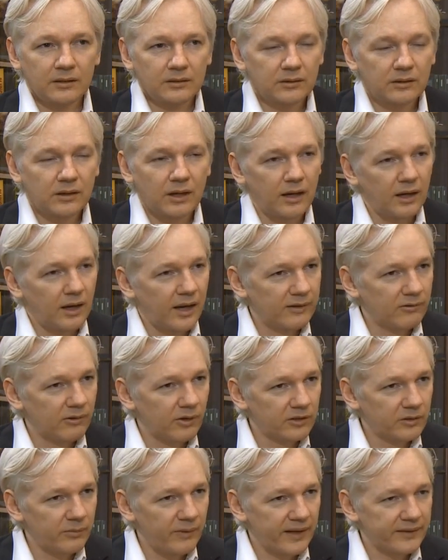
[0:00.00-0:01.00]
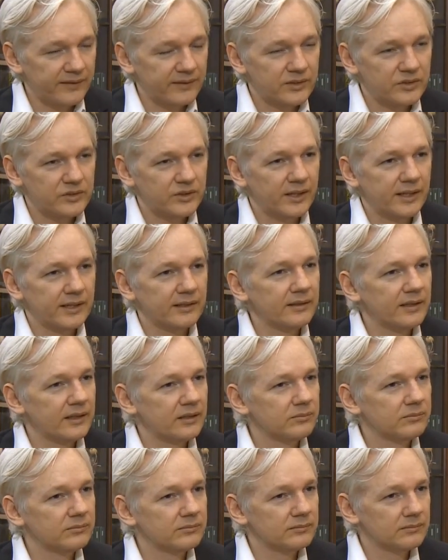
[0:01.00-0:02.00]
Look, I wrote about this here
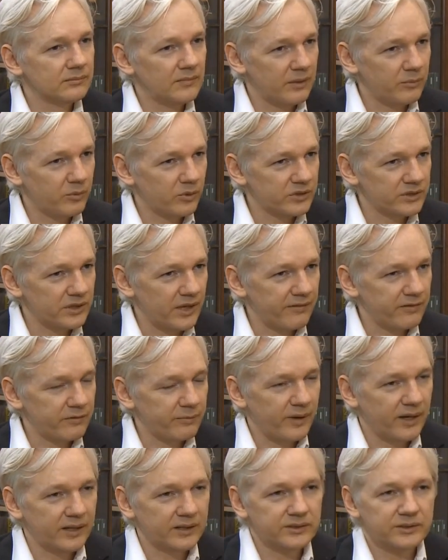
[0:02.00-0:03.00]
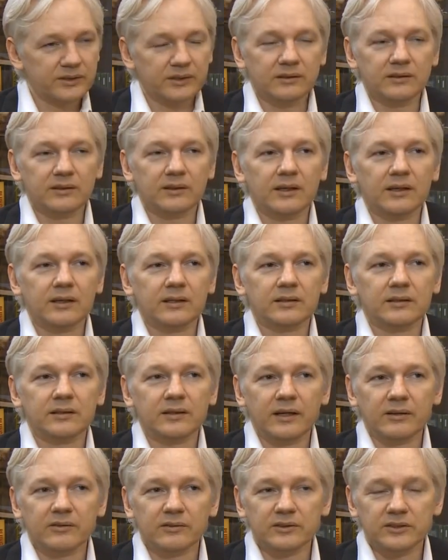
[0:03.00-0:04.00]
in my book Cypherpunks
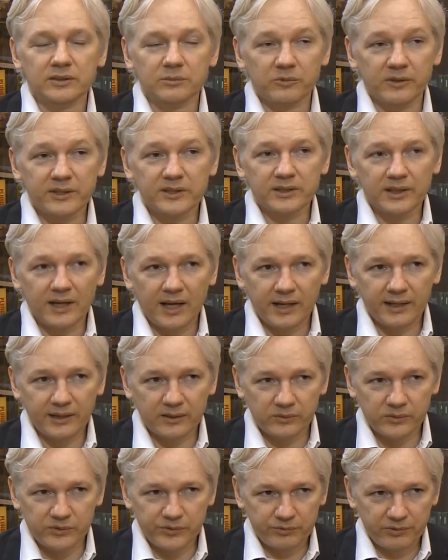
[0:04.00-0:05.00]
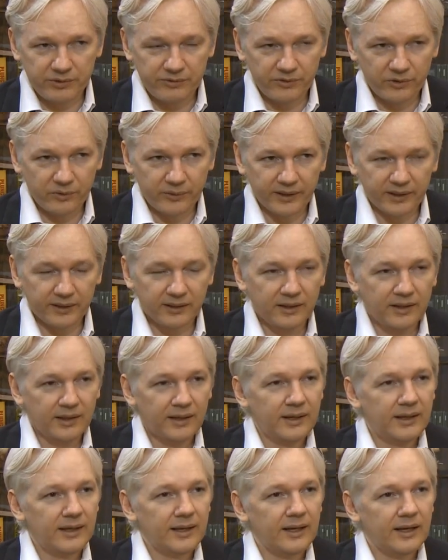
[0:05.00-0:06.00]
and some recent articles reviewing
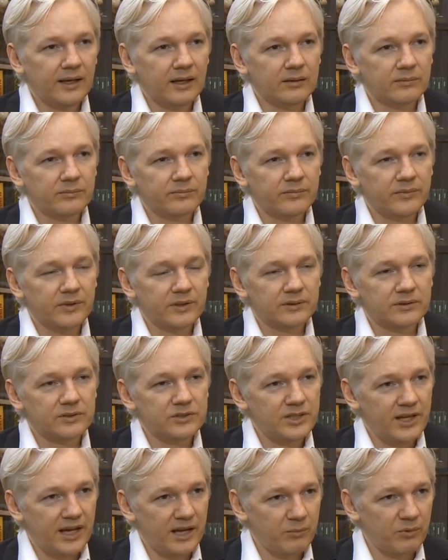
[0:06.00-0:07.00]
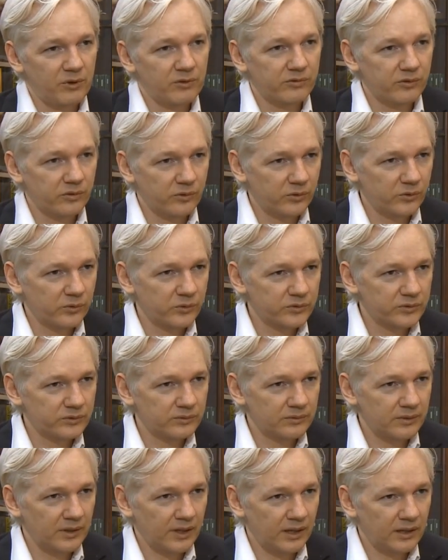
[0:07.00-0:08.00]
the chairman of
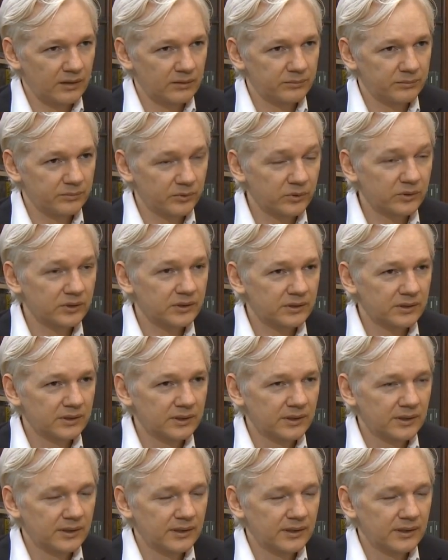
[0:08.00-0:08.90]
Google's book,